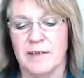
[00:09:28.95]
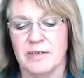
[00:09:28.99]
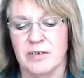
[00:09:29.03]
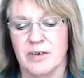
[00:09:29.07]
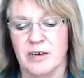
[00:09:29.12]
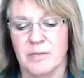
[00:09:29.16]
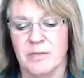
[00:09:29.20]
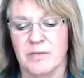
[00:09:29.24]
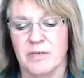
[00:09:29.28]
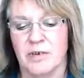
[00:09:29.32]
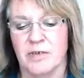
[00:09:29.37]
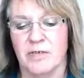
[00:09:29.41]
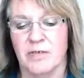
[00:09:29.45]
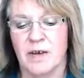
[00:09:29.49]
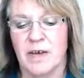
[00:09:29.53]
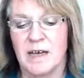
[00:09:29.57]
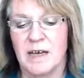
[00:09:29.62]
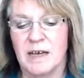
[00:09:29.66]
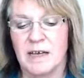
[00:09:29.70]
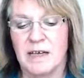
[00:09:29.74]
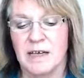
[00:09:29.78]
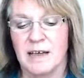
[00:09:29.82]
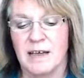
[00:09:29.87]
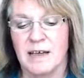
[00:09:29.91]
terms of
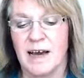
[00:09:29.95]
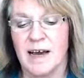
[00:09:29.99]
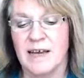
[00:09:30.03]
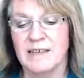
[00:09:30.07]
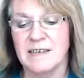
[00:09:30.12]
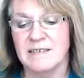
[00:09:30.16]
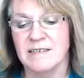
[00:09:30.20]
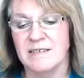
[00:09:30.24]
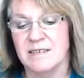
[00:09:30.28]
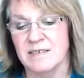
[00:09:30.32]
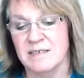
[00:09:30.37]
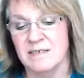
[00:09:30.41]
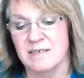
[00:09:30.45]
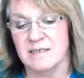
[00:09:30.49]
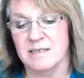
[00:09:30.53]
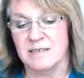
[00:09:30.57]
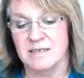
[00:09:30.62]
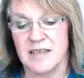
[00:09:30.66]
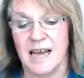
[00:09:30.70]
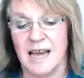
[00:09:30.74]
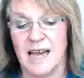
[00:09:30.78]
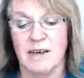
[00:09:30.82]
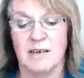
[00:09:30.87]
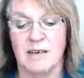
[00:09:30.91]
lights,
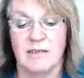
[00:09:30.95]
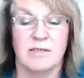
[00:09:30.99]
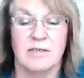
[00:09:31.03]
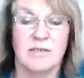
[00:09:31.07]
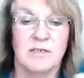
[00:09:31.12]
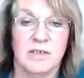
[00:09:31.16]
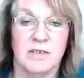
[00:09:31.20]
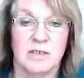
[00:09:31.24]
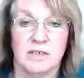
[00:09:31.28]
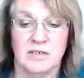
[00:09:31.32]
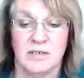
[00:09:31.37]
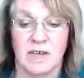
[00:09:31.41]
sound.